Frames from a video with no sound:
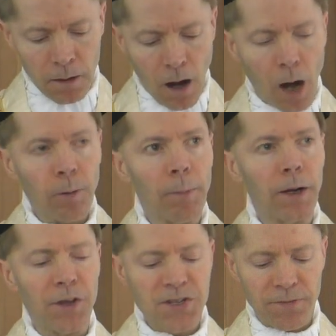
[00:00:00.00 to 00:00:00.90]
God
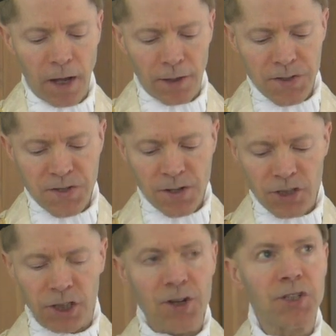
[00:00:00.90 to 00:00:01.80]
permitted these events as
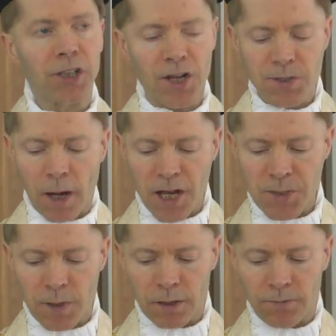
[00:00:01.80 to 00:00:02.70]
a just
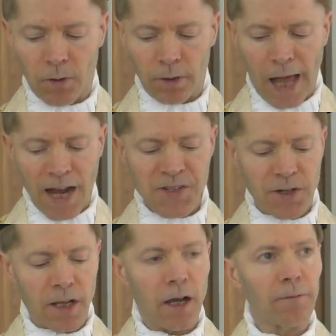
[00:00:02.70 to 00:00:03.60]
chastisement for the
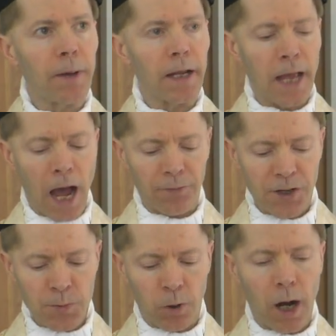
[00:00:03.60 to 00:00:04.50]
laxity of many
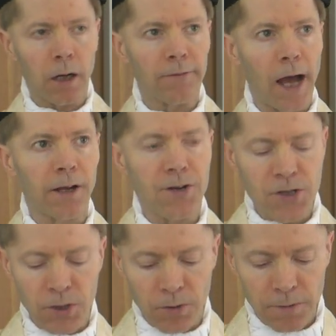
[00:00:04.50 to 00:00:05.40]
Catholics prior to Vatican
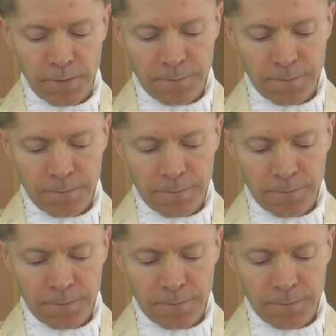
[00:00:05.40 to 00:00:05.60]
II.